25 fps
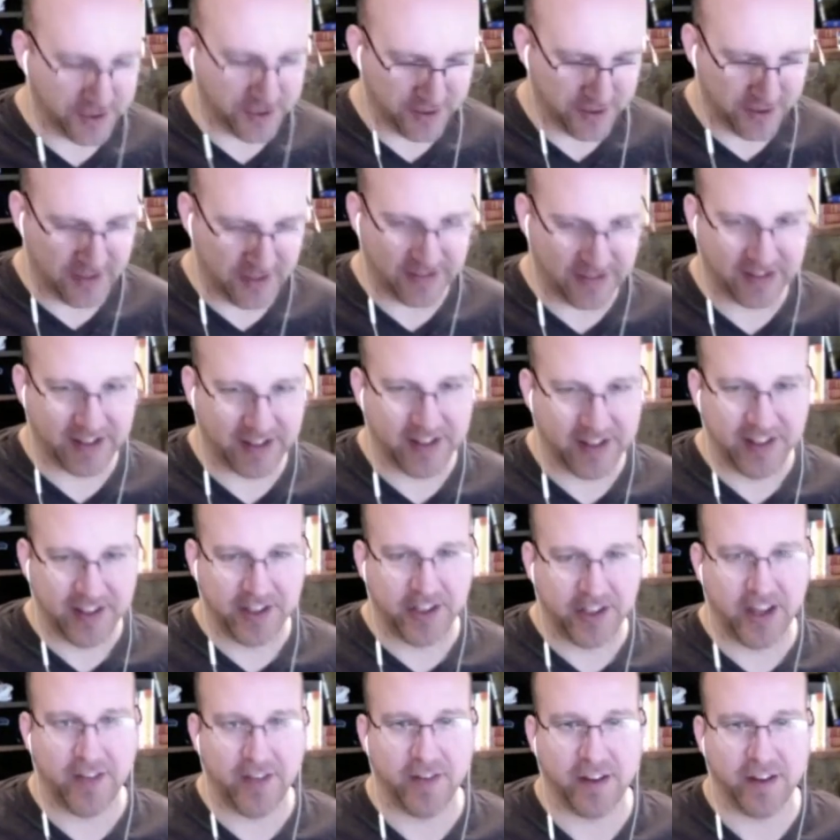like
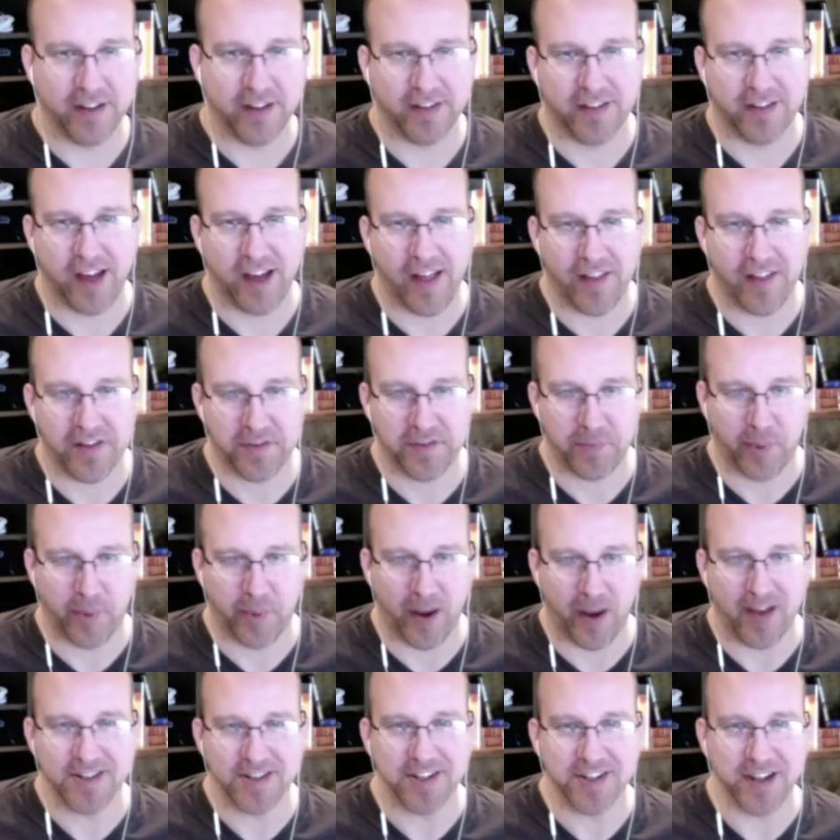you have a college
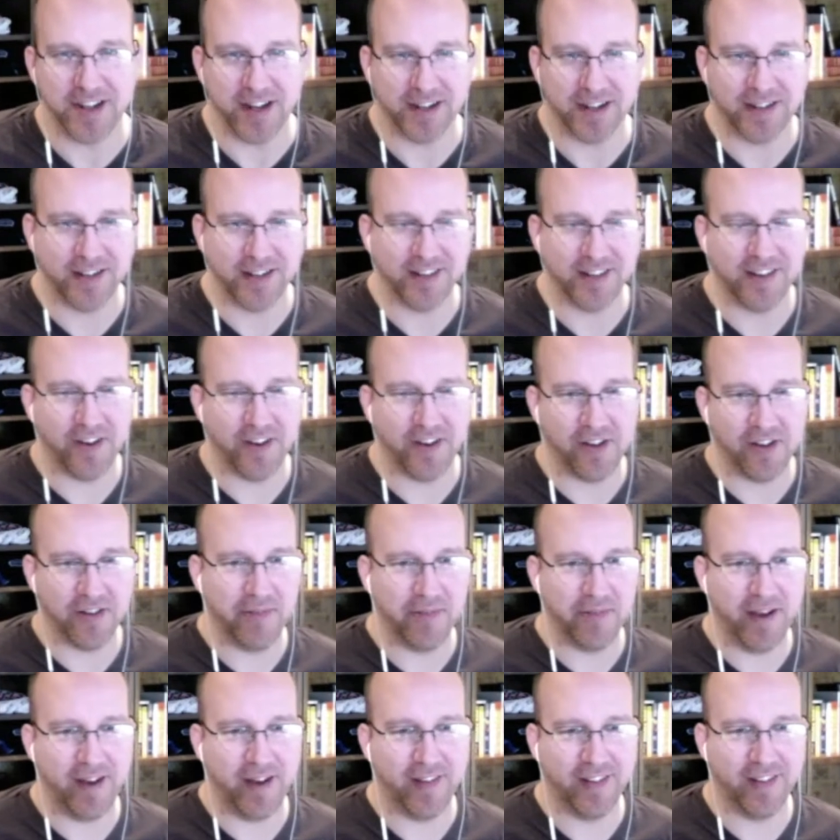project, it's all
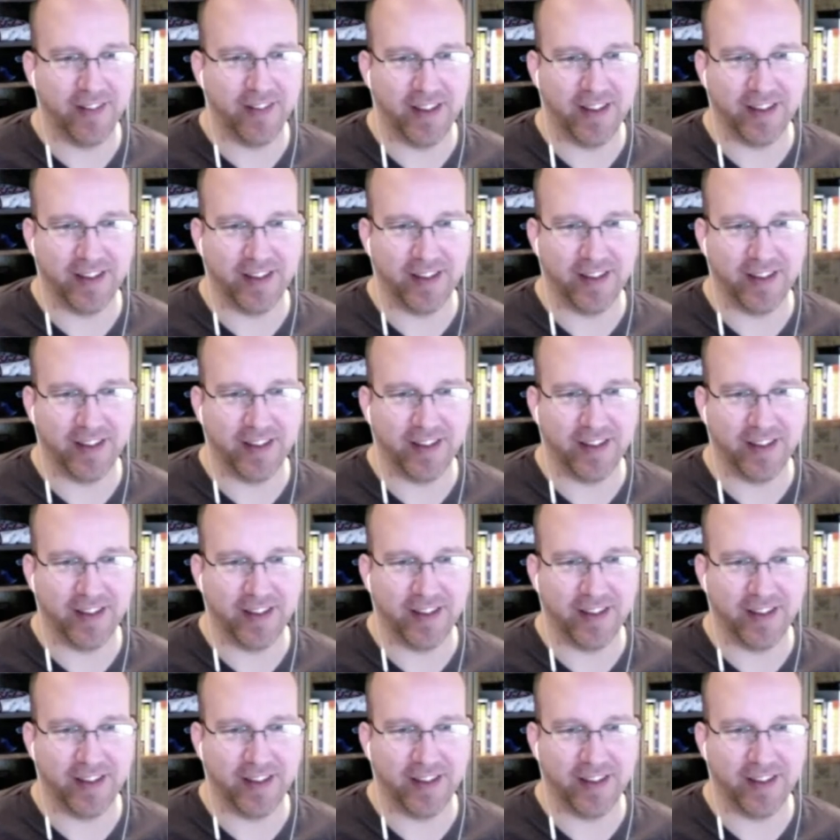about